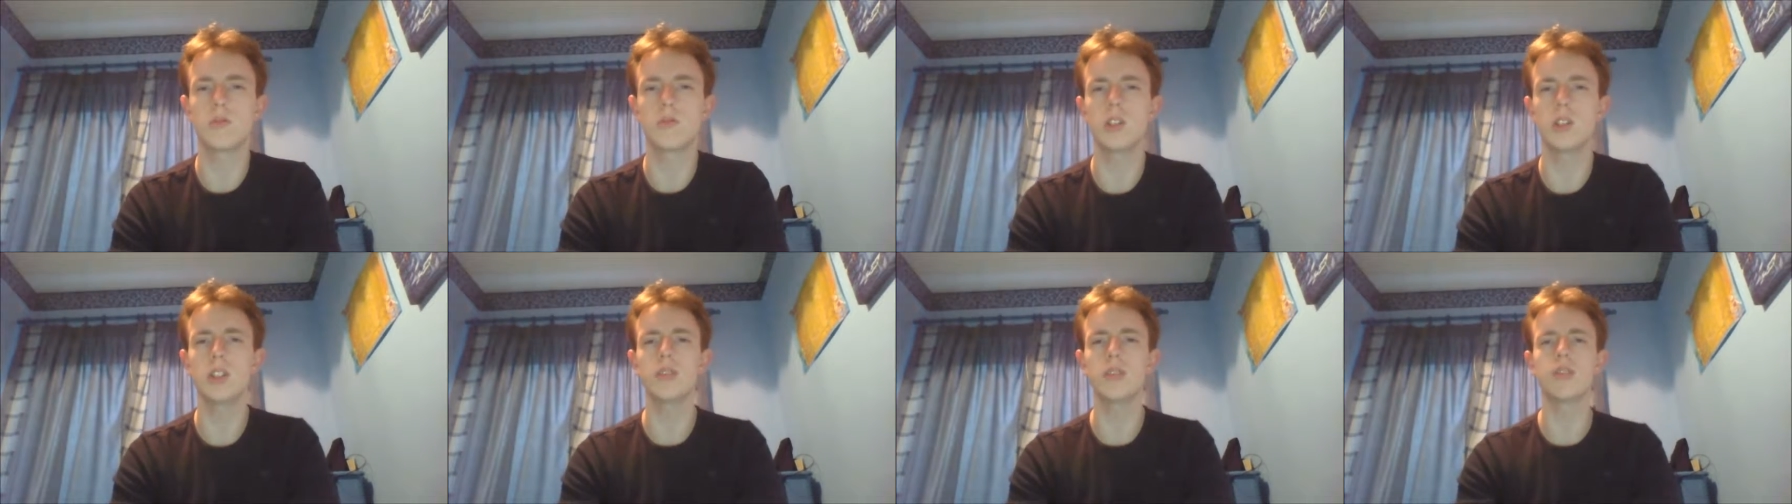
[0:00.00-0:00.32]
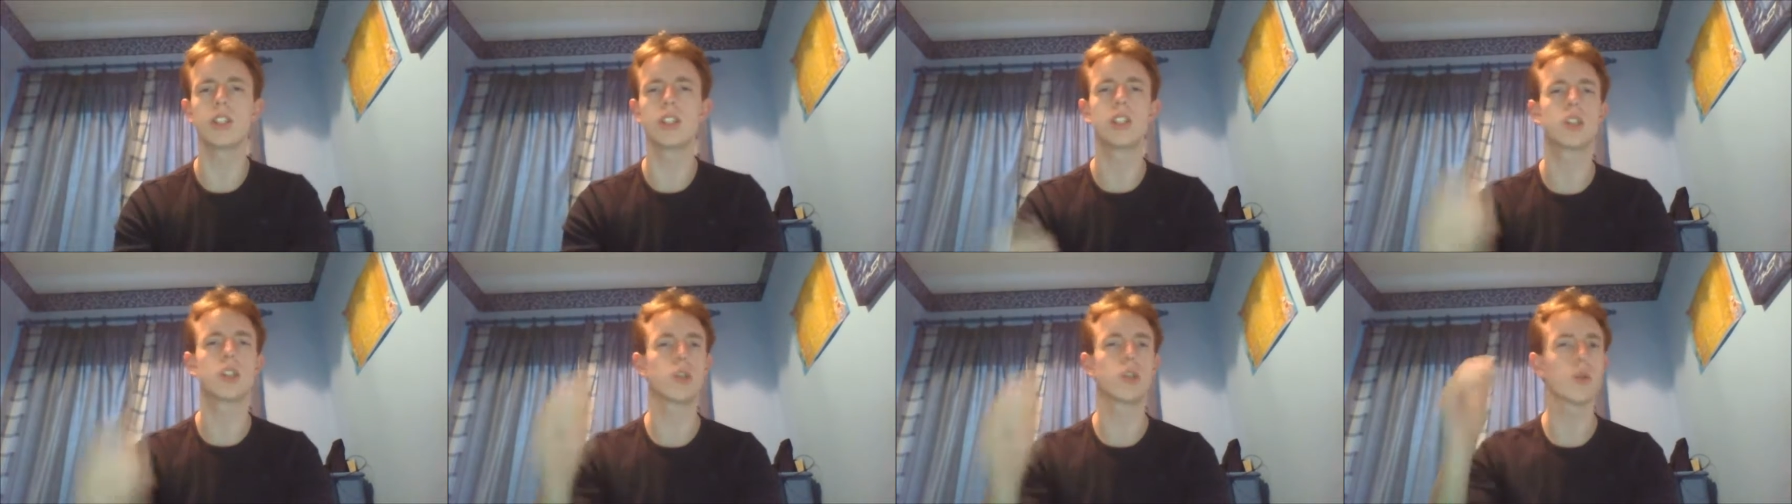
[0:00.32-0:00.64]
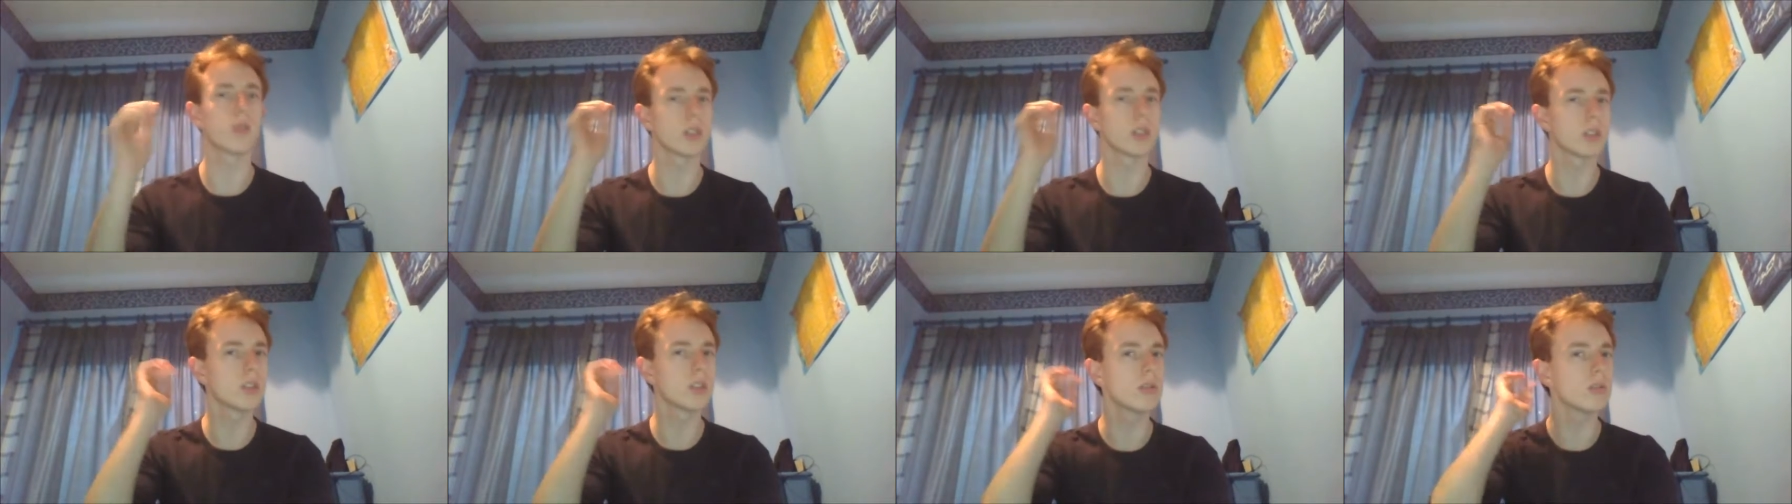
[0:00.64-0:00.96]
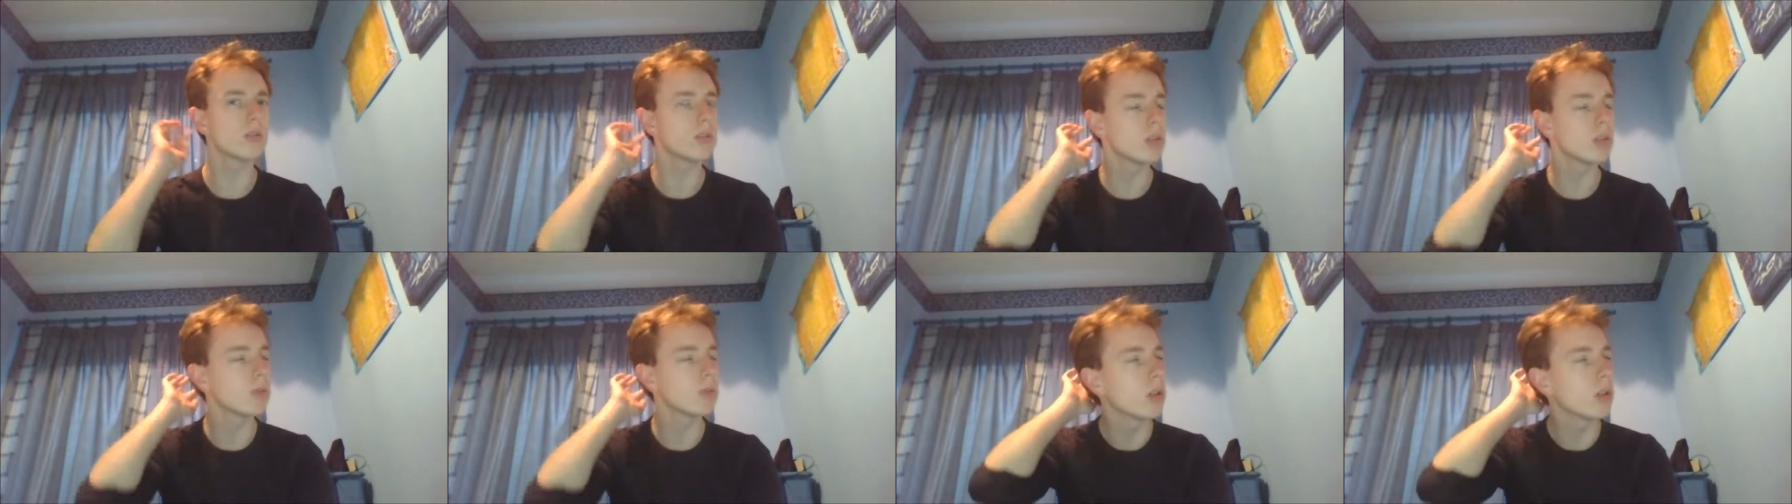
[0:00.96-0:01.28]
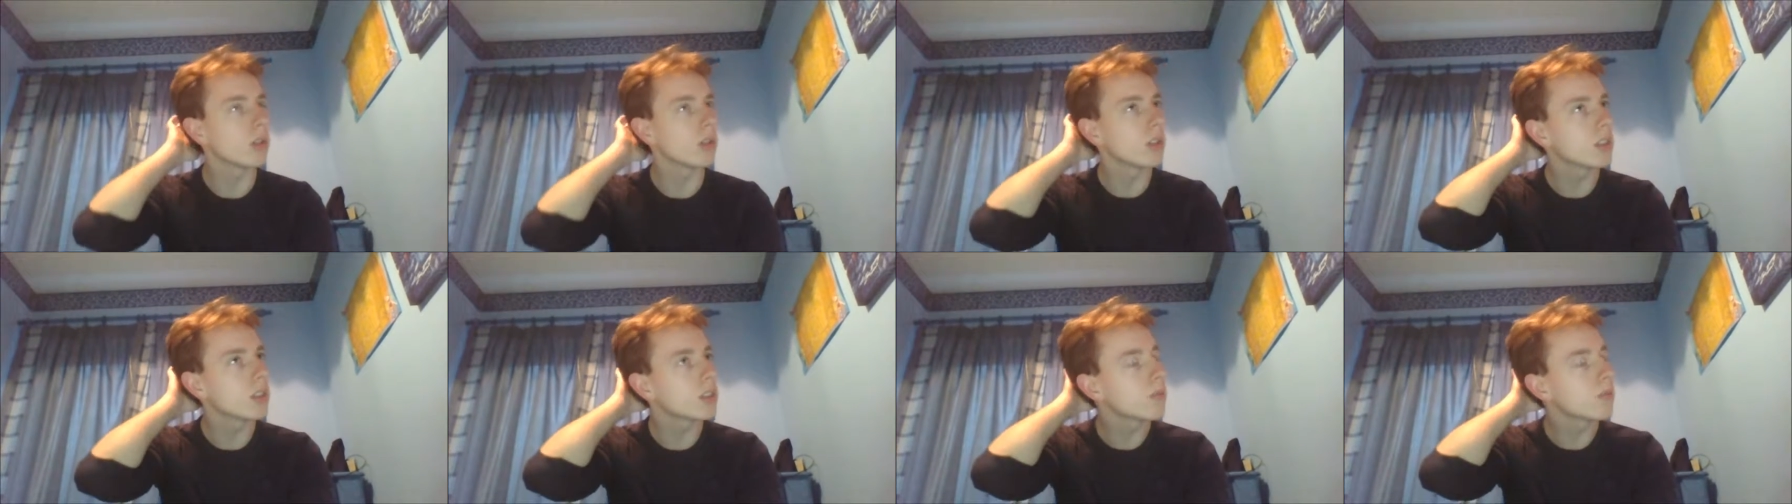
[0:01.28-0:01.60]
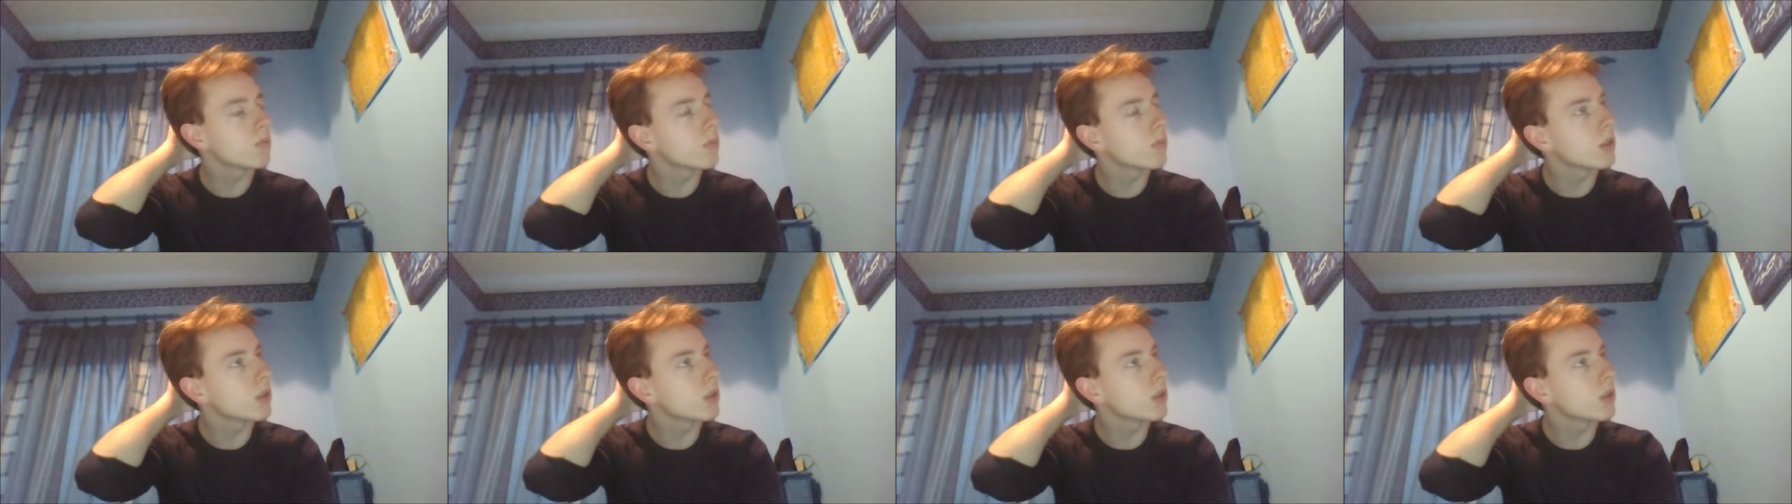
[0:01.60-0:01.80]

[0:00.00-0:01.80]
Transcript: we're not really sure what to do, to be honest.